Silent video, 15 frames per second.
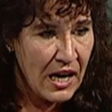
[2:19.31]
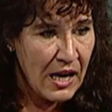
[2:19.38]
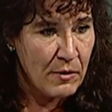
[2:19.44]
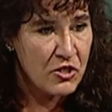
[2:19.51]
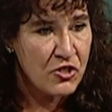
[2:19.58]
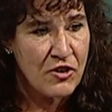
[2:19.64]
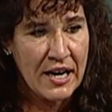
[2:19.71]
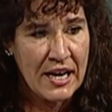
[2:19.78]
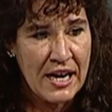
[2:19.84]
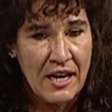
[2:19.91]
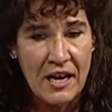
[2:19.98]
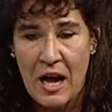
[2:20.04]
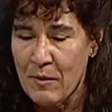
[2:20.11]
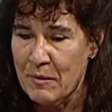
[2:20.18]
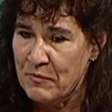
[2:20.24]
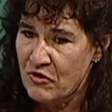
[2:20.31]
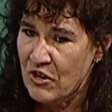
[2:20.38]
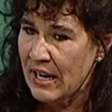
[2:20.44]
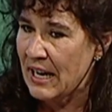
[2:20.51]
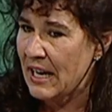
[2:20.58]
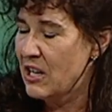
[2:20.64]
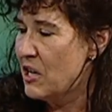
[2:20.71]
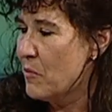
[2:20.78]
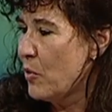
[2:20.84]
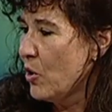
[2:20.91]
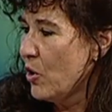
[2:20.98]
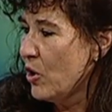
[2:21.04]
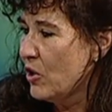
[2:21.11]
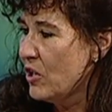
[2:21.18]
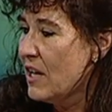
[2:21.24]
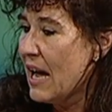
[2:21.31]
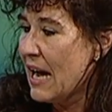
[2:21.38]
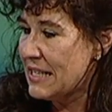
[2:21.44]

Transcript: I went trekking in Nepal,